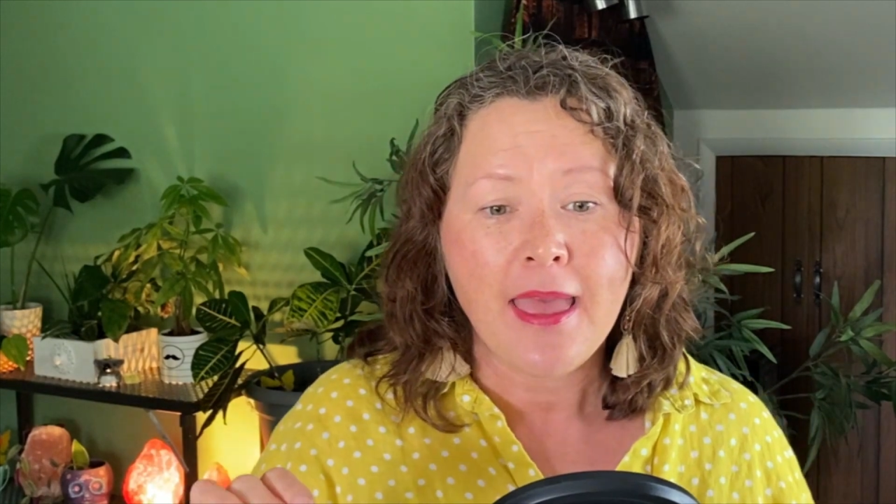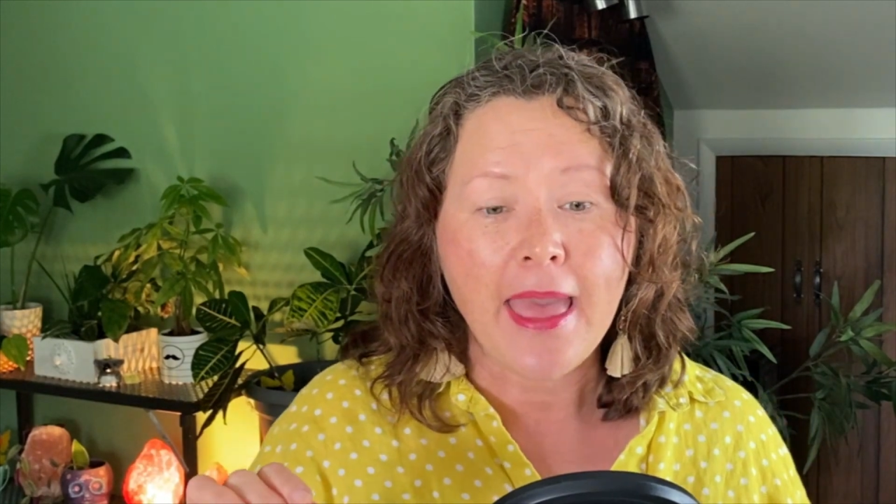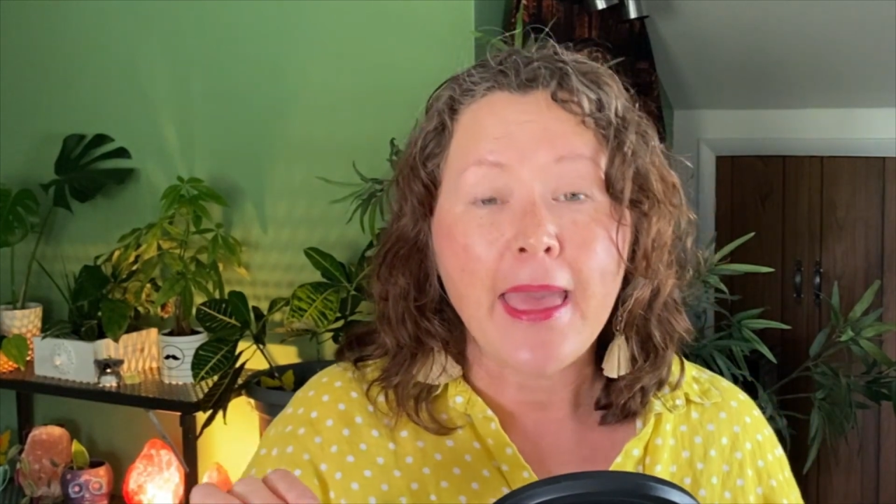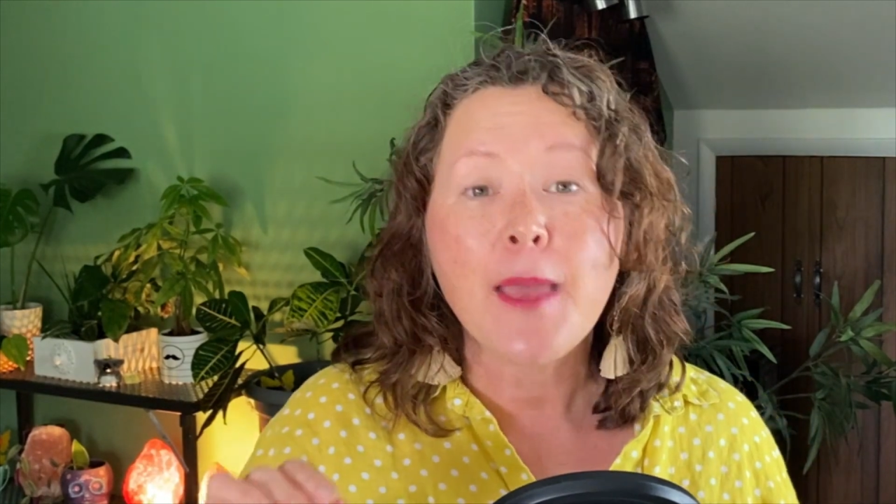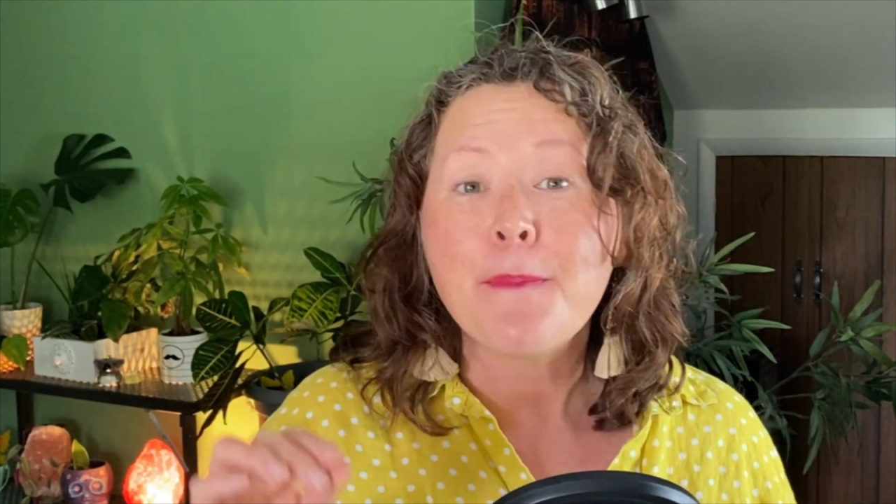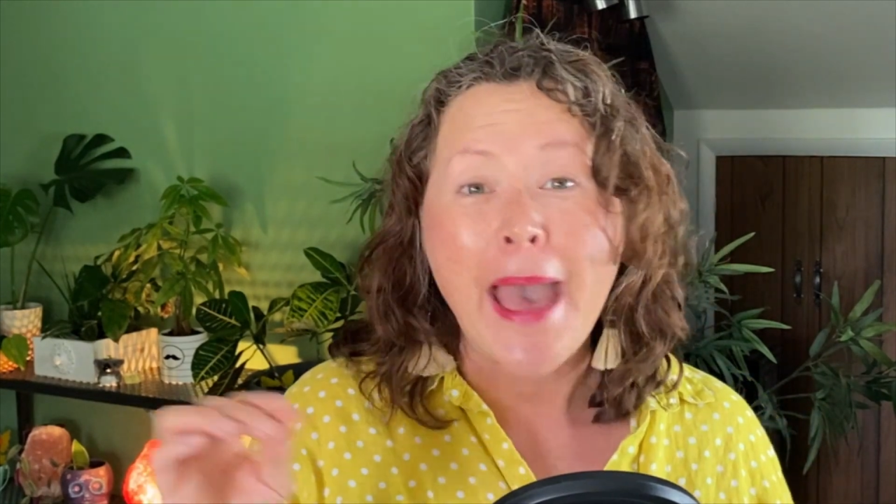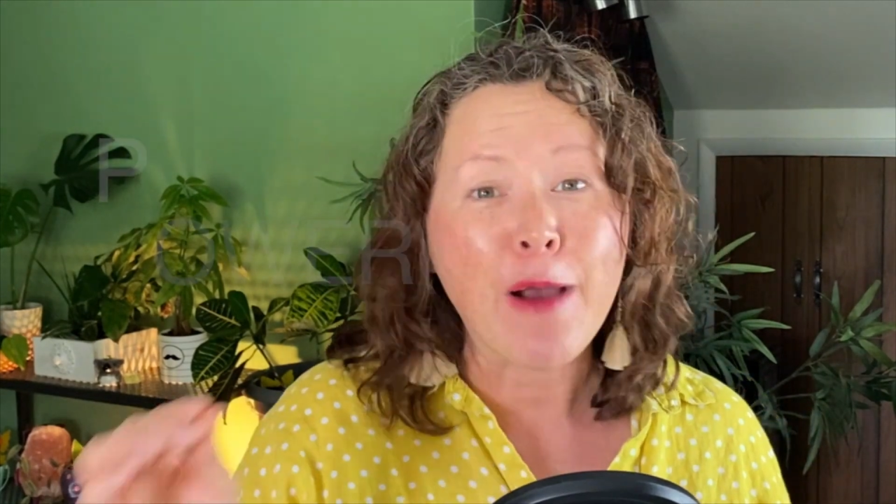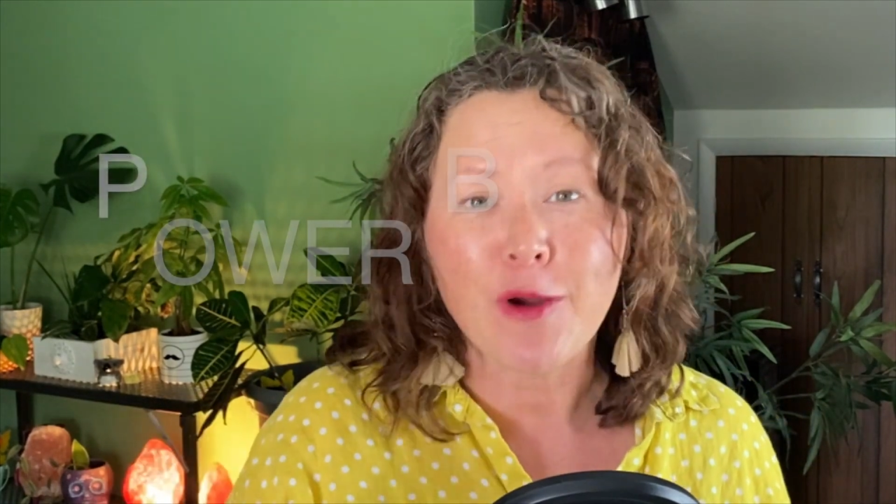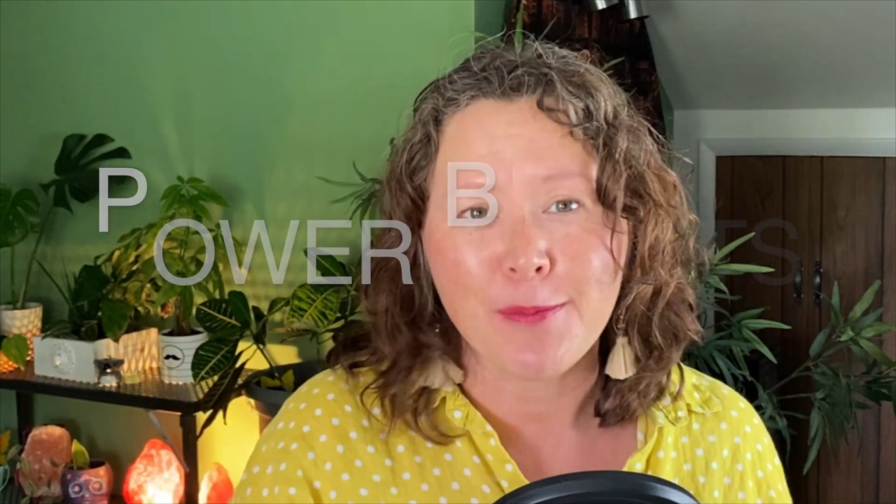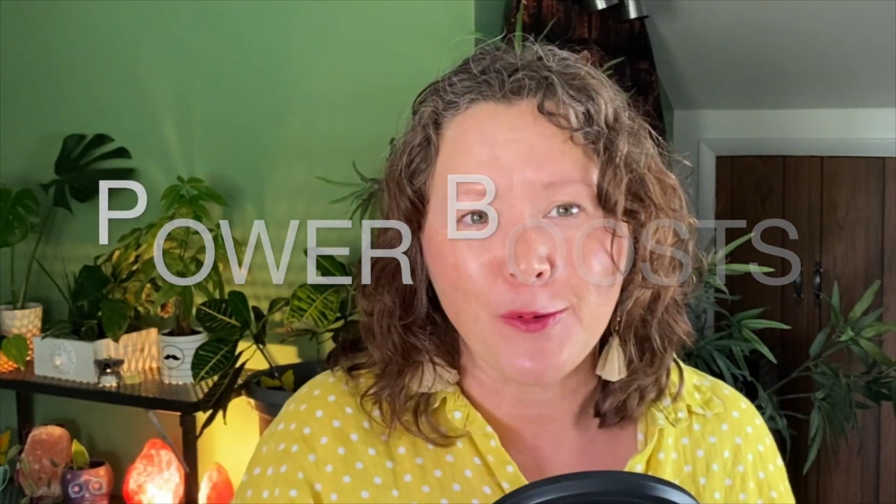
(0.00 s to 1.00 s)
a
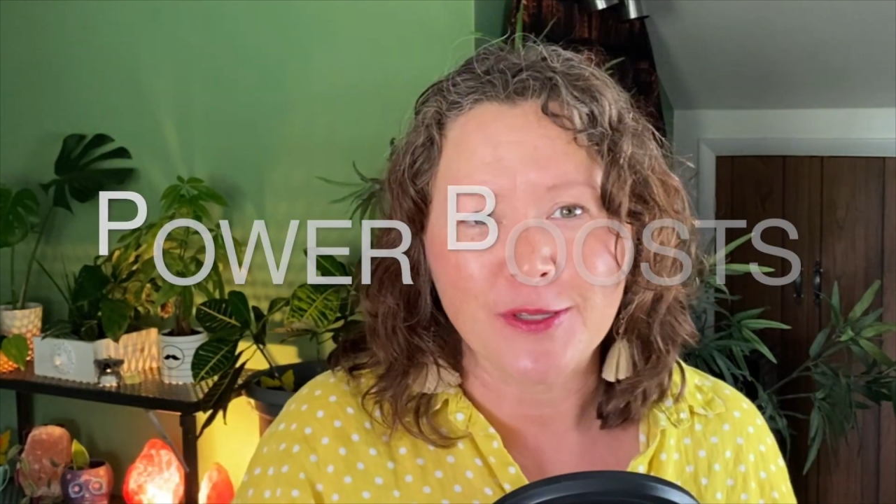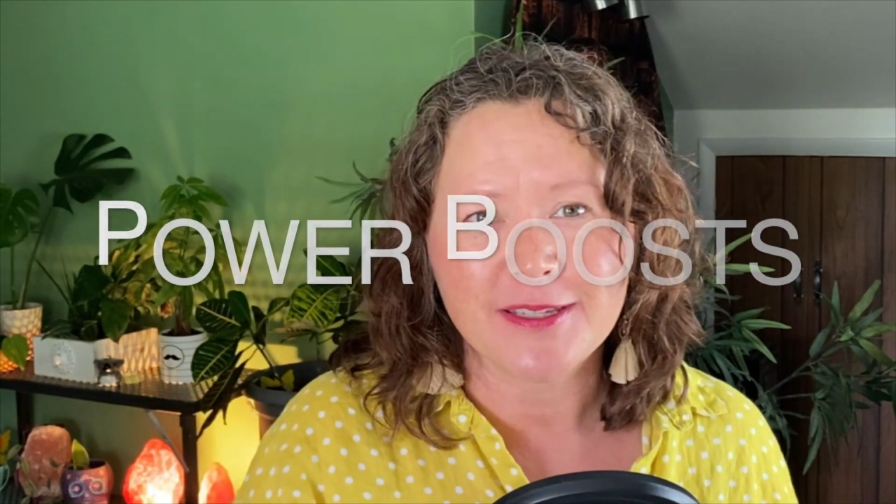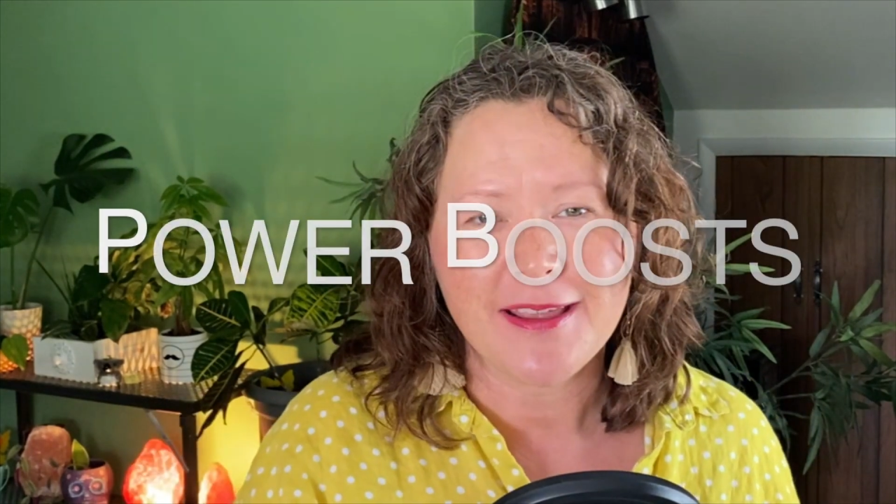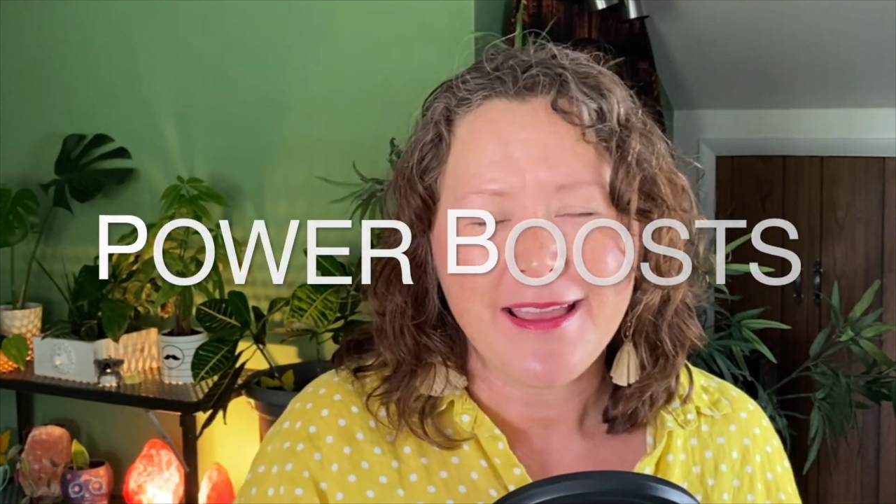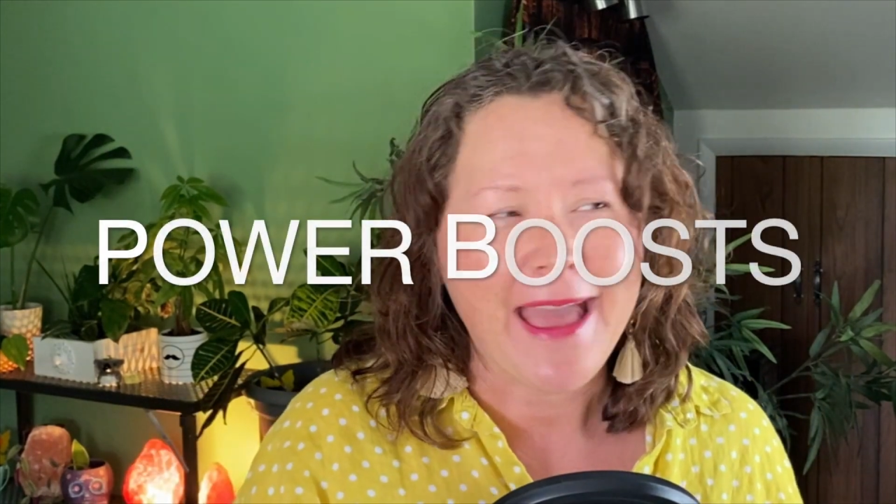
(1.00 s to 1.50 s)
power boost.